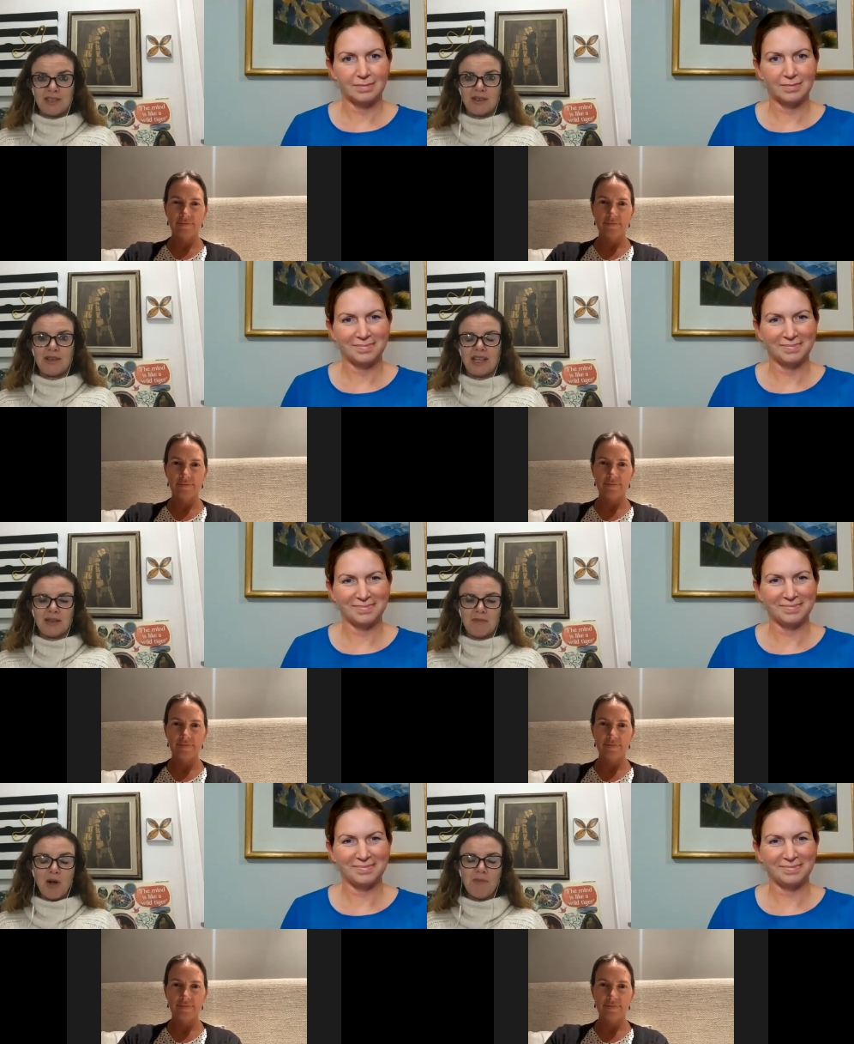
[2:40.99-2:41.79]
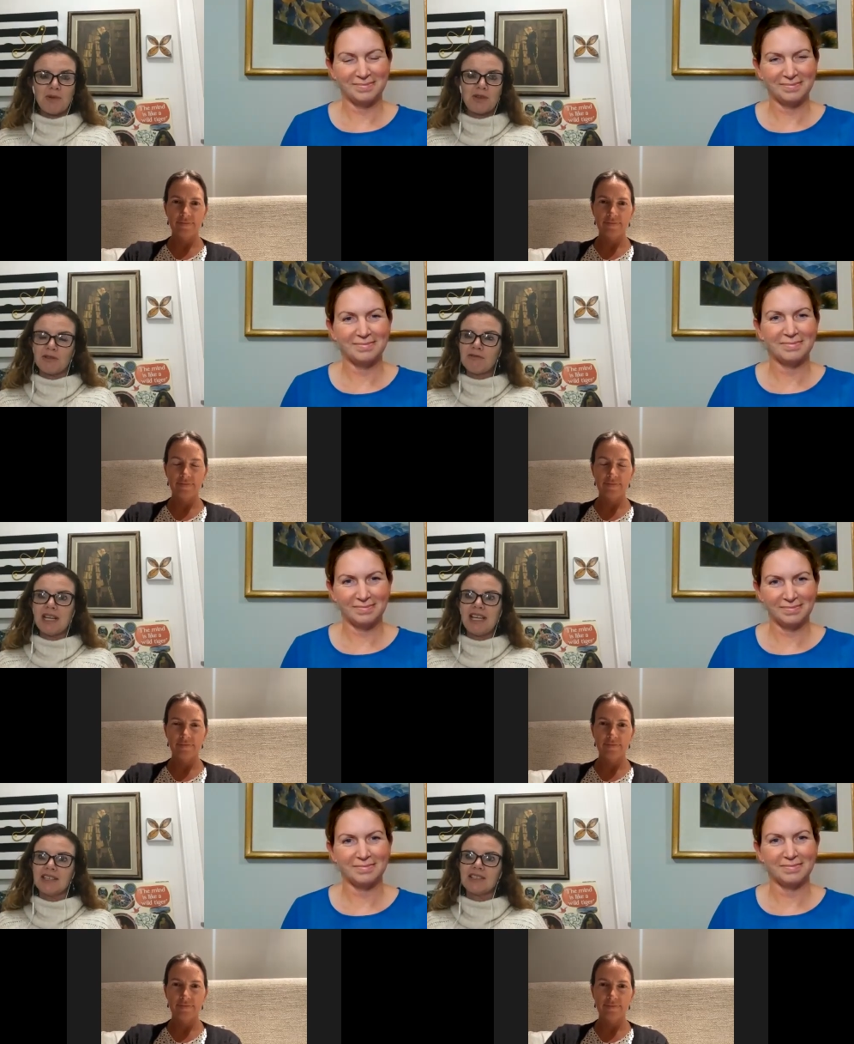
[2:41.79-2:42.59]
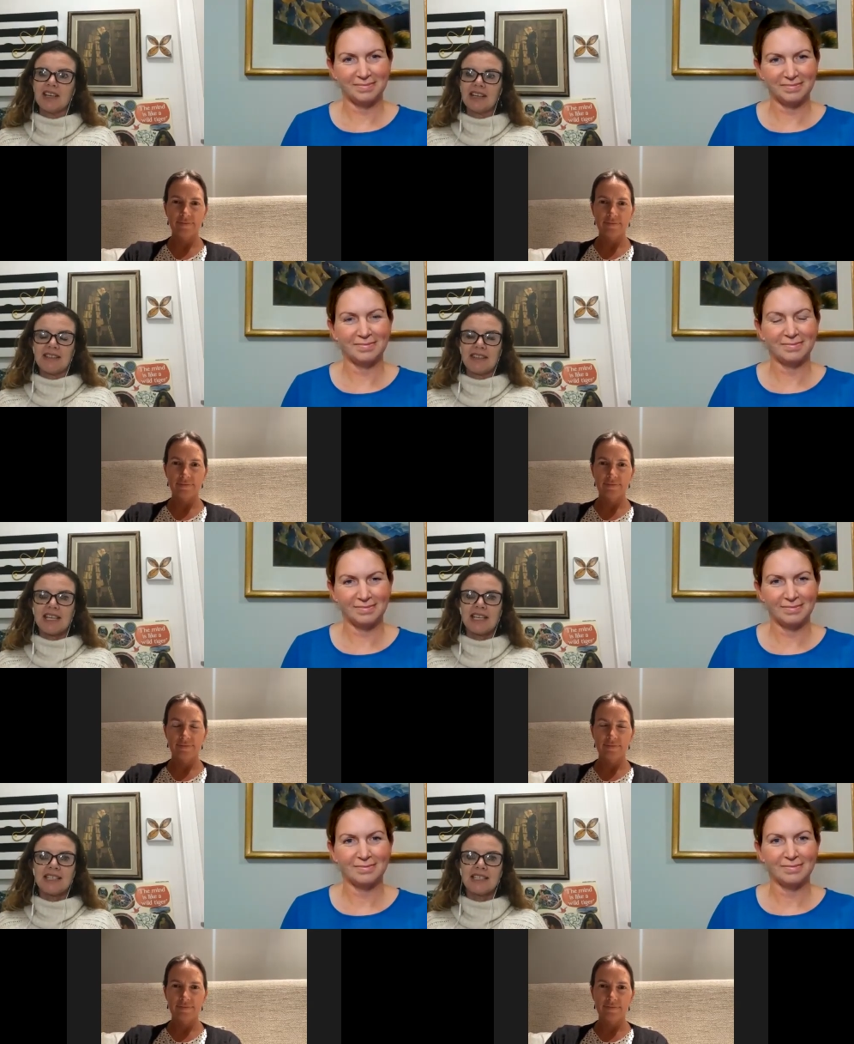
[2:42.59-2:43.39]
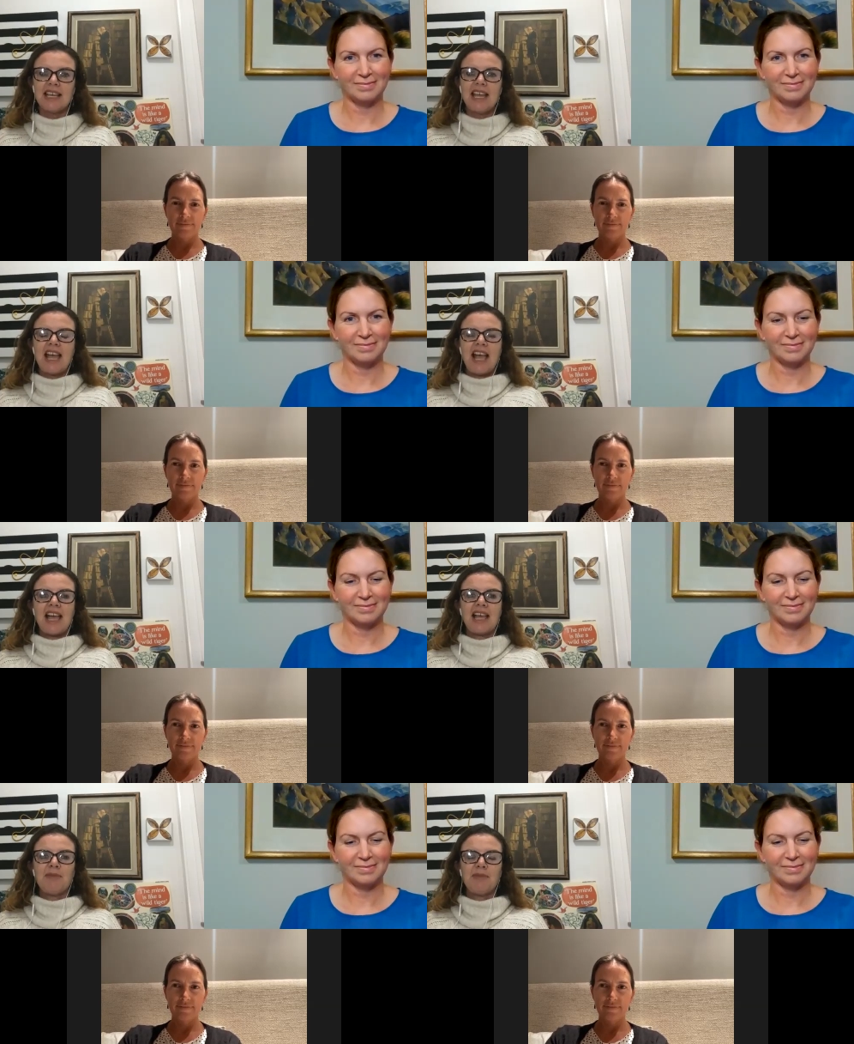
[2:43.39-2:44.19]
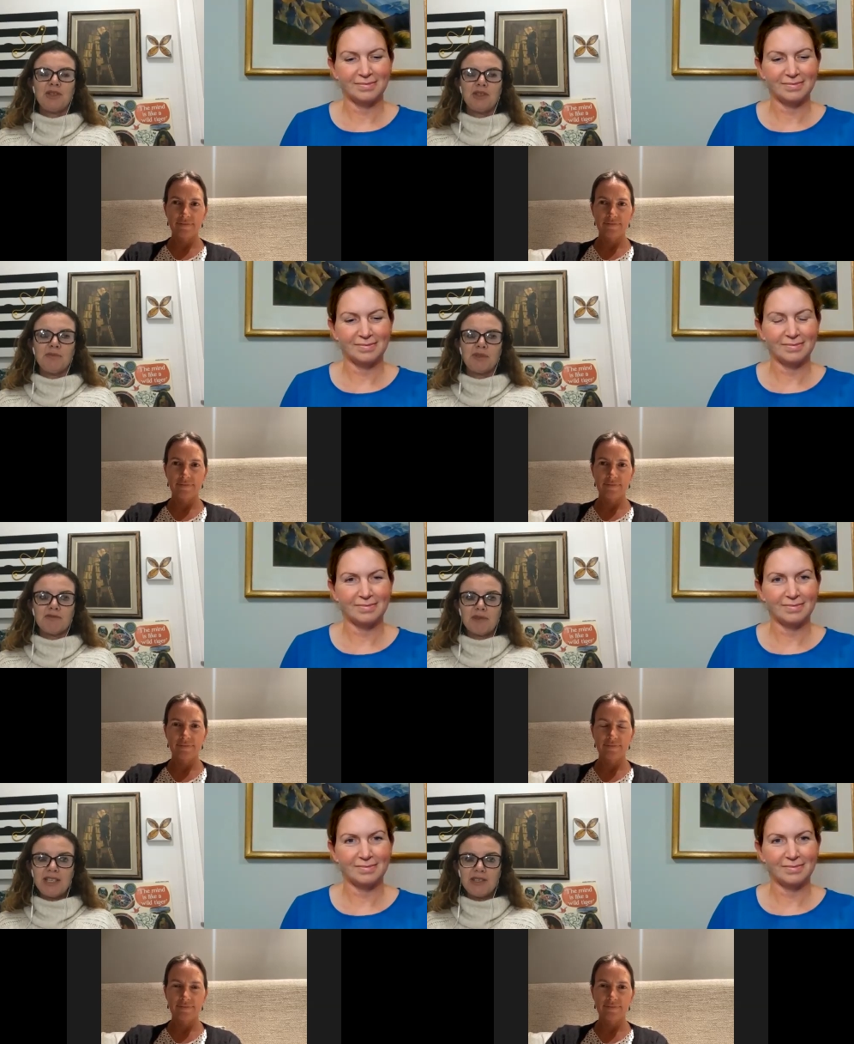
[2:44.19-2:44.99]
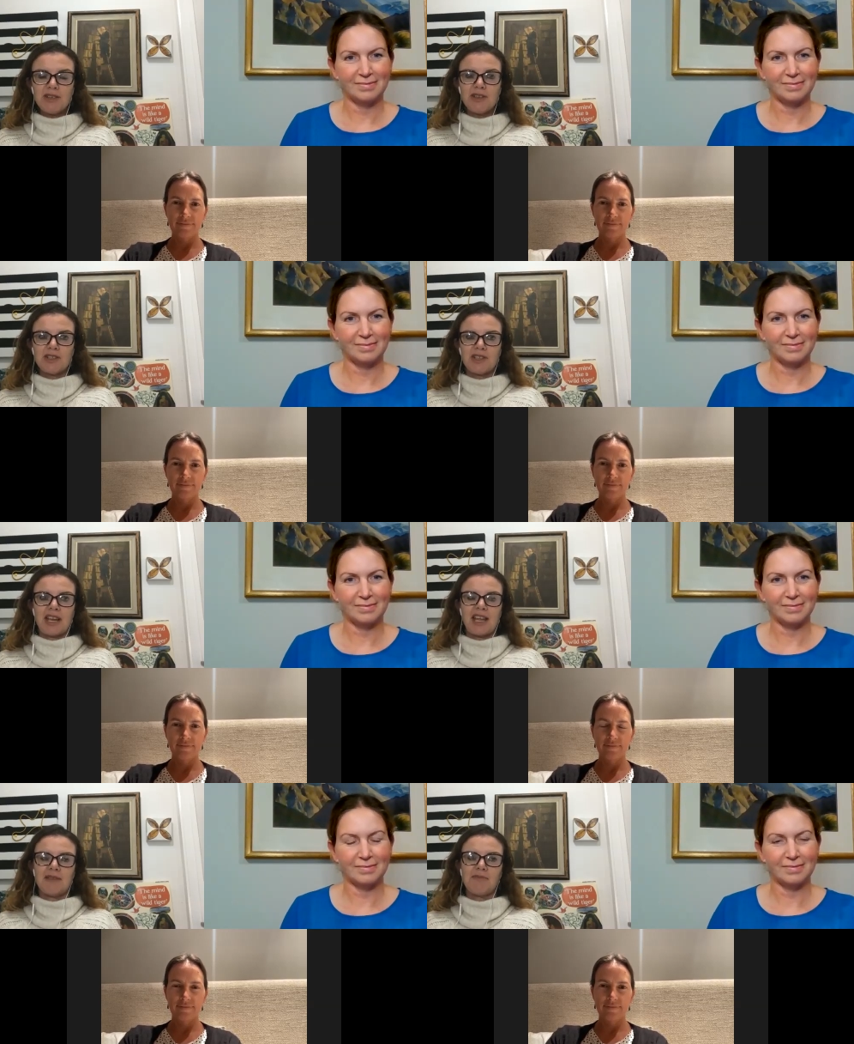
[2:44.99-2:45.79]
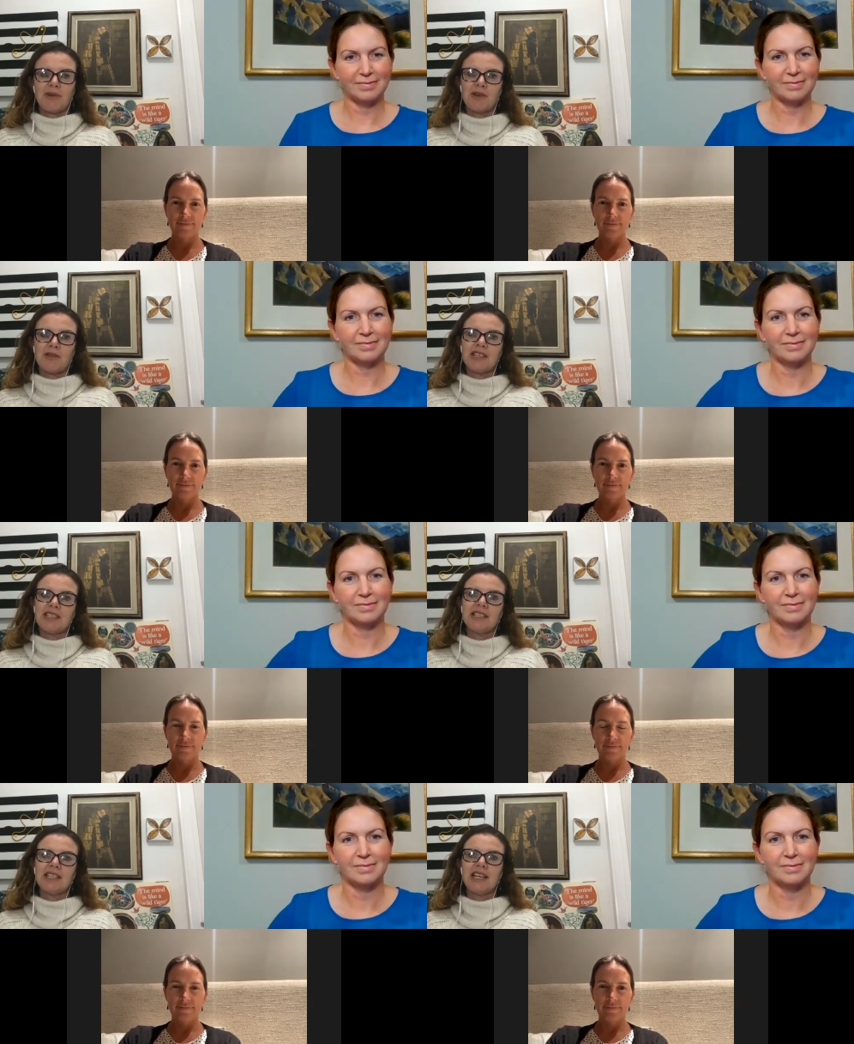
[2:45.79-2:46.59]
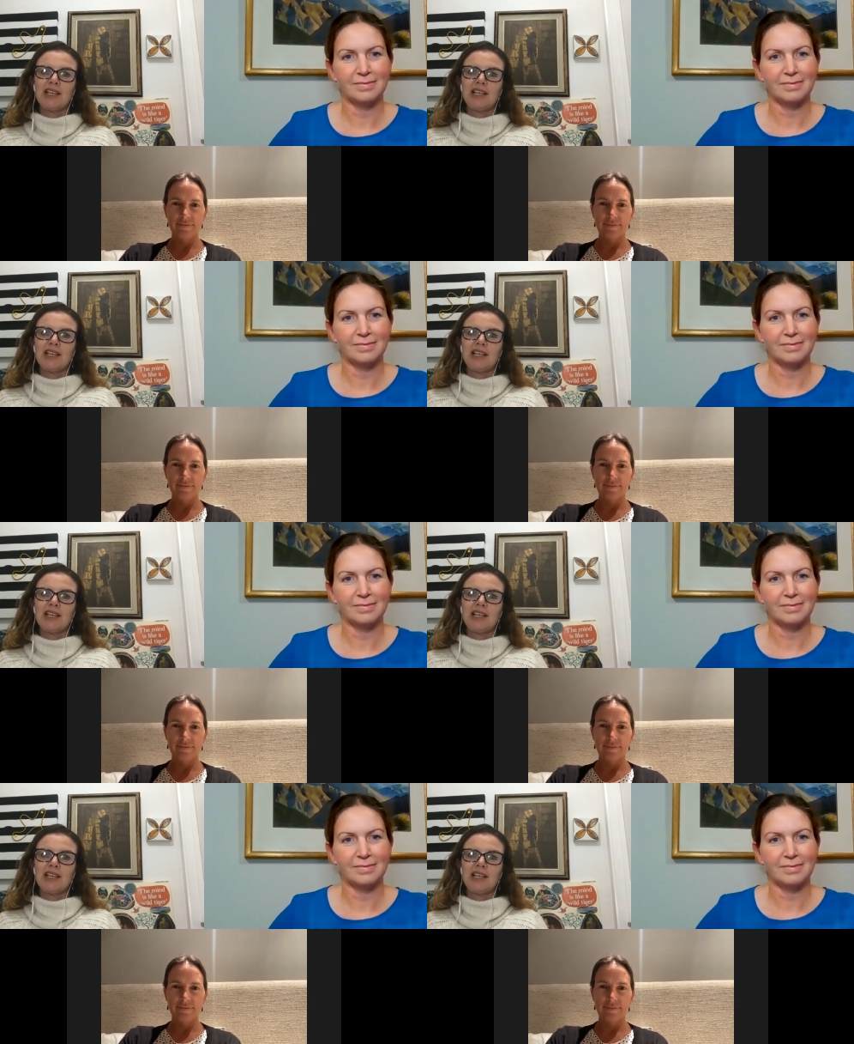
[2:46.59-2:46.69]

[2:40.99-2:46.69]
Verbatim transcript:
Speaker 1: So at the moment, we're doing really exciting things um, in terms of research and progress into getting